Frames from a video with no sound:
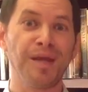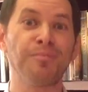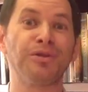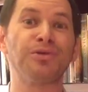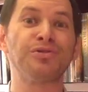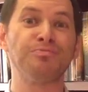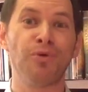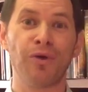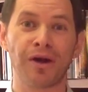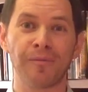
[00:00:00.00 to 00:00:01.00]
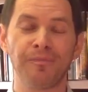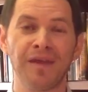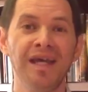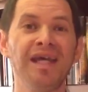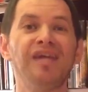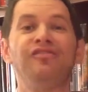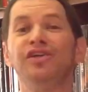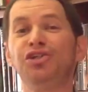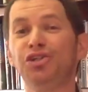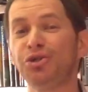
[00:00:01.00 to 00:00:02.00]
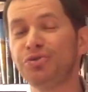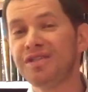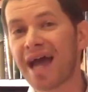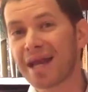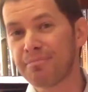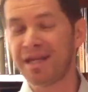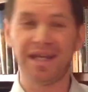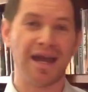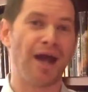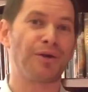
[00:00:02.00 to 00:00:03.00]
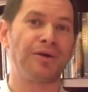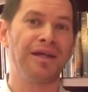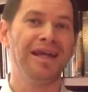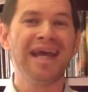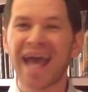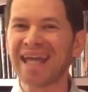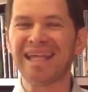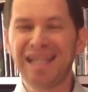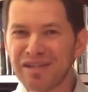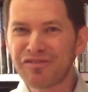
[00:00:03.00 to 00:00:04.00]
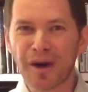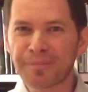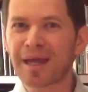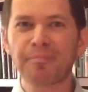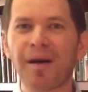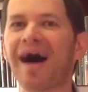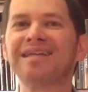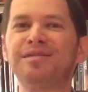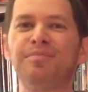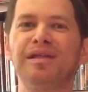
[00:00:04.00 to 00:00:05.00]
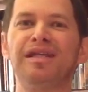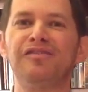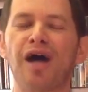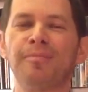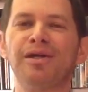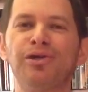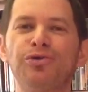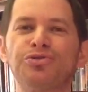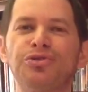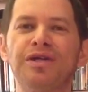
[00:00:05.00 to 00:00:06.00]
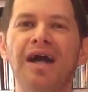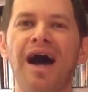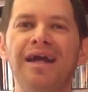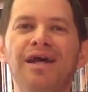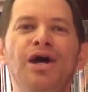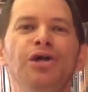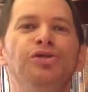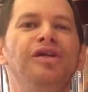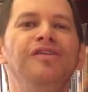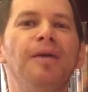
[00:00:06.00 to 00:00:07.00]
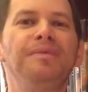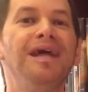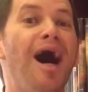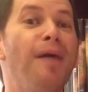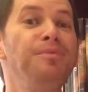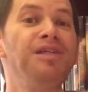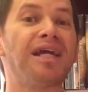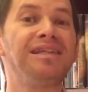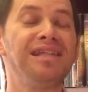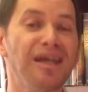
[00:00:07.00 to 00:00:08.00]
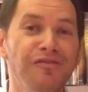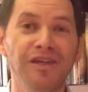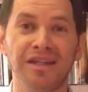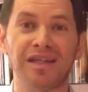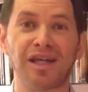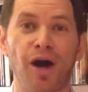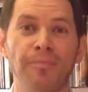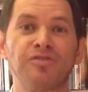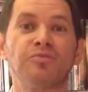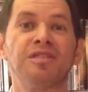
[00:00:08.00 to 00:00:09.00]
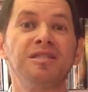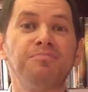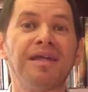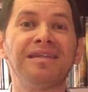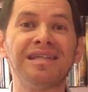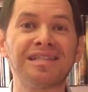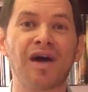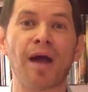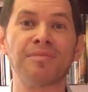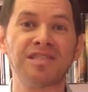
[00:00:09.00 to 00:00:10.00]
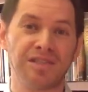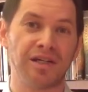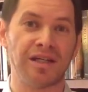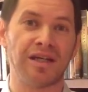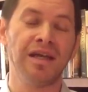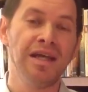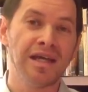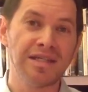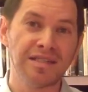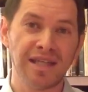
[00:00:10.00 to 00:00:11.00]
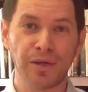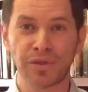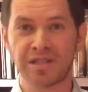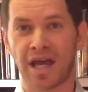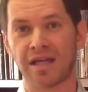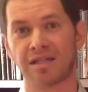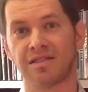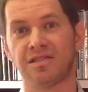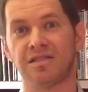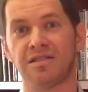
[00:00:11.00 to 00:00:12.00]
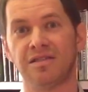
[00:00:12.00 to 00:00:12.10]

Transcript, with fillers: But there's more. If you choose that mediocrity and give up that possibility of coming closer to God, you're giving up the objectivity that comes from spending time studying his sacred texts.